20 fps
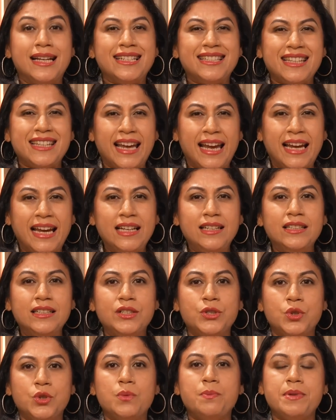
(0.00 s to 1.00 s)

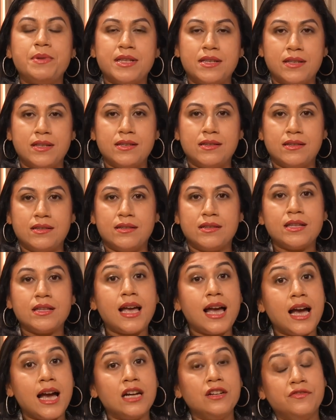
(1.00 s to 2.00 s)
tailored to businesses
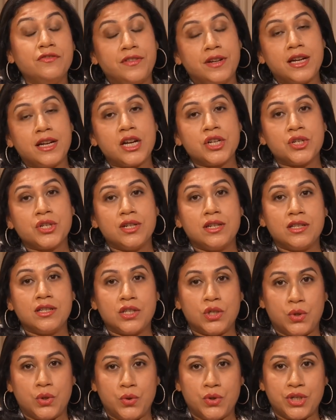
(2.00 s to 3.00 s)
and financial
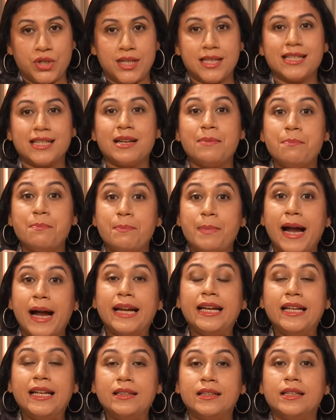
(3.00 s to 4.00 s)
institutions,
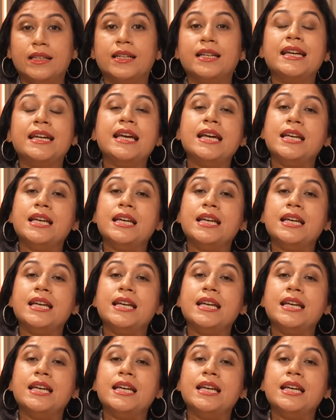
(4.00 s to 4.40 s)
combining the